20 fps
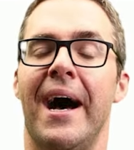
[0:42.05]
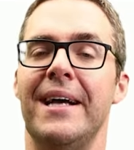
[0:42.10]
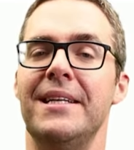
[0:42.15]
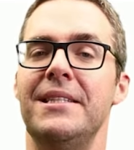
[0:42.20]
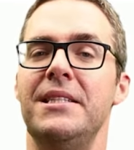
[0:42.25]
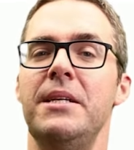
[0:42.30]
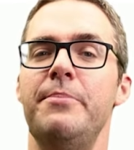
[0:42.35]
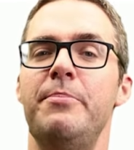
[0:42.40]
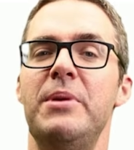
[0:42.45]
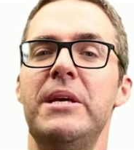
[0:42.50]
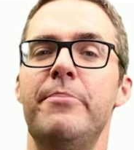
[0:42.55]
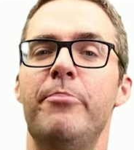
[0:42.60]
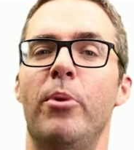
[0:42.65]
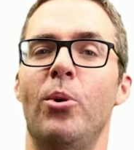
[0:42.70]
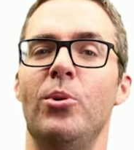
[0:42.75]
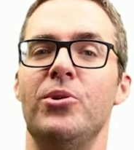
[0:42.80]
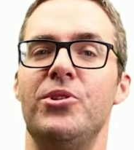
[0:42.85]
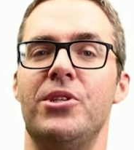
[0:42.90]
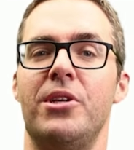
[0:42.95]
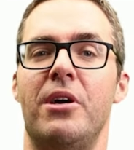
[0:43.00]
I see
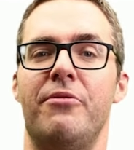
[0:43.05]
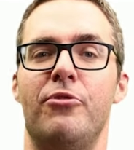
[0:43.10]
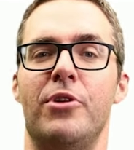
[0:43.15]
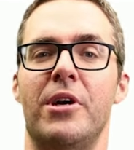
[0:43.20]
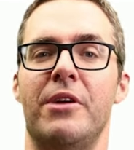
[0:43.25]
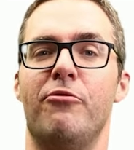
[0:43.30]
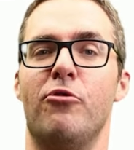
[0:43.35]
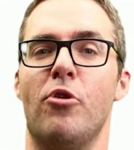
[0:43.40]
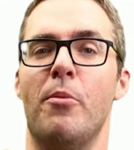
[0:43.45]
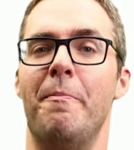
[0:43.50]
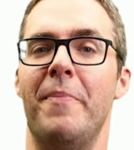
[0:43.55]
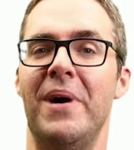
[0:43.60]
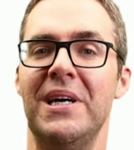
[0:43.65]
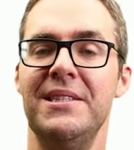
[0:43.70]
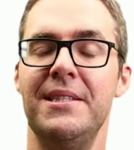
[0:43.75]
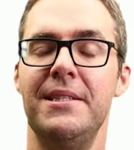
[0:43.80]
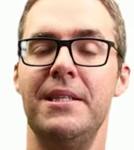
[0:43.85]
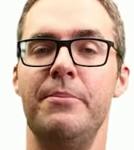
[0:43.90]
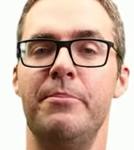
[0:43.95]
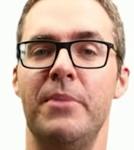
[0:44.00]
people suffering for
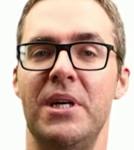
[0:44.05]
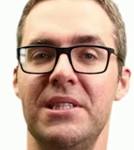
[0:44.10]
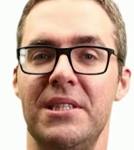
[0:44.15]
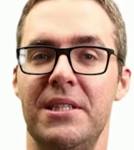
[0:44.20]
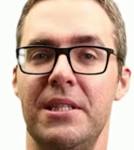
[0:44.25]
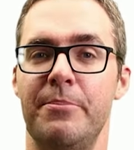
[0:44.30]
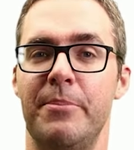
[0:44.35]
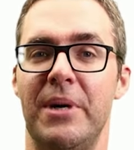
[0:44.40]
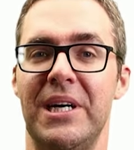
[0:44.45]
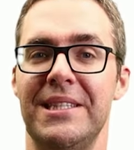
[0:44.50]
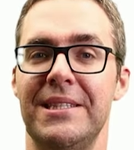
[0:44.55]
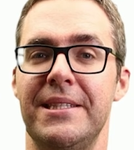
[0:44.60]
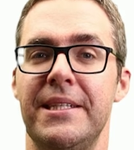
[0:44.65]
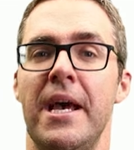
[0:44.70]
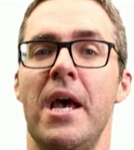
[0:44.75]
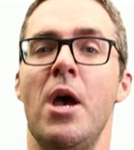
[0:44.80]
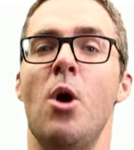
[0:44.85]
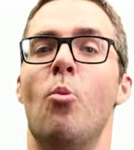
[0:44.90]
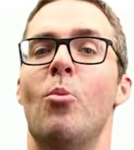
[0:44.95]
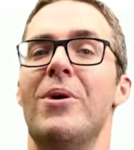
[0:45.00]
months and months and
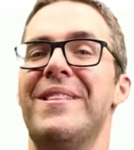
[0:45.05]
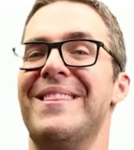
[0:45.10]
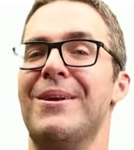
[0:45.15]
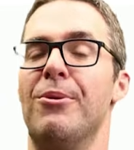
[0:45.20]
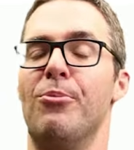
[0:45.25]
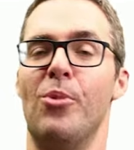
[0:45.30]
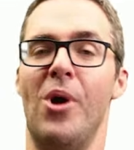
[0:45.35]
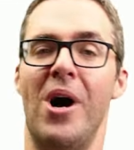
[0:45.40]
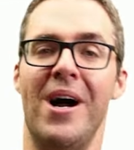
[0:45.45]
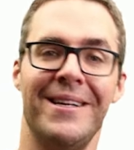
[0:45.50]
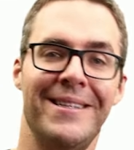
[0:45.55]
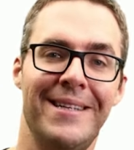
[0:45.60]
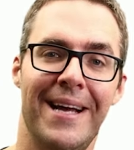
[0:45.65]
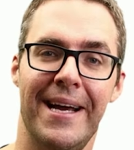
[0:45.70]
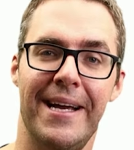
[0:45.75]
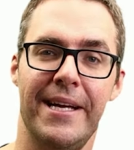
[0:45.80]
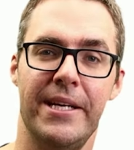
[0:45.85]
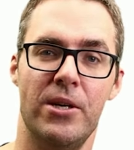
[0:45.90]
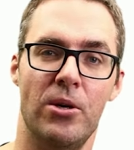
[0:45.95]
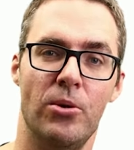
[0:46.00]
months with the wrong
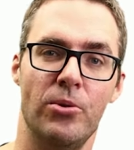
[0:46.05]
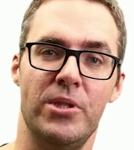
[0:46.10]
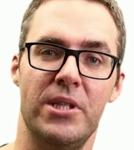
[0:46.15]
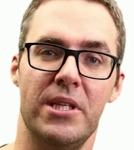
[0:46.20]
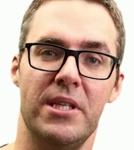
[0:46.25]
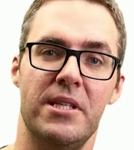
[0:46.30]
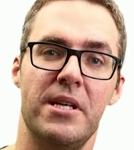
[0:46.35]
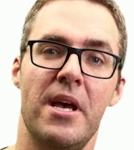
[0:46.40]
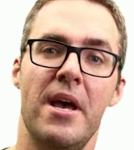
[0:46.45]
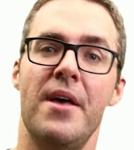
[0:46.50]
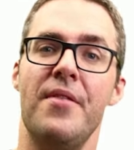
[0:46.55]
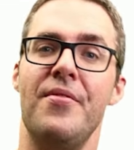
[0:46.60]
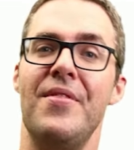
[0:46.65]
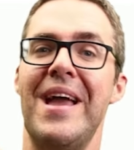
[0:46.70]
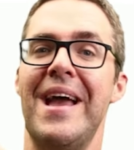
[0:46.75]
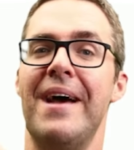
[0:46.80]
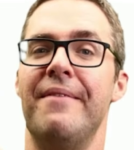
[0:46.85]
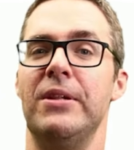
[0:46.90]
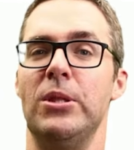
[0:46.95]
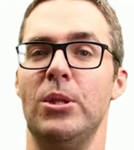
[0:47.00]
diagnosis.
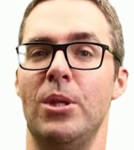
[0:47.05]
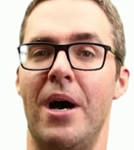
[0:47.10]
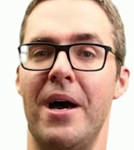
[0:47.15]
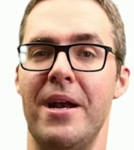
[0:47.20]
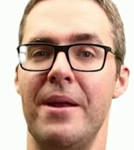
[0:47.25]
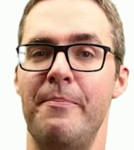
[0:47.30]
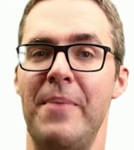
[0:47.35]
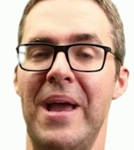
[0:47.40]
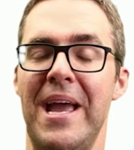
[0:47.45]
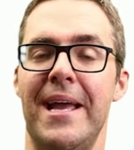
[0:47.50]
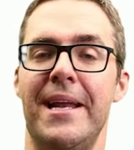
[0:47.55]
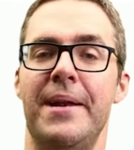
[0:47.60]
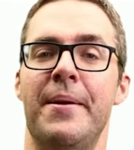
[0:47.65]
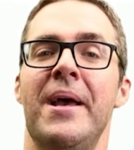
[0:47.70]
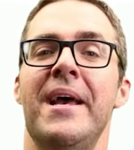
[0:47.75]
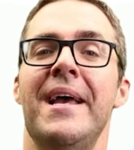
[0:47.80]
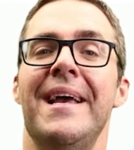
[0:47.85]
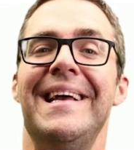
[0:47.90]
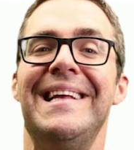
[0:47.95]
They have a lot of pain.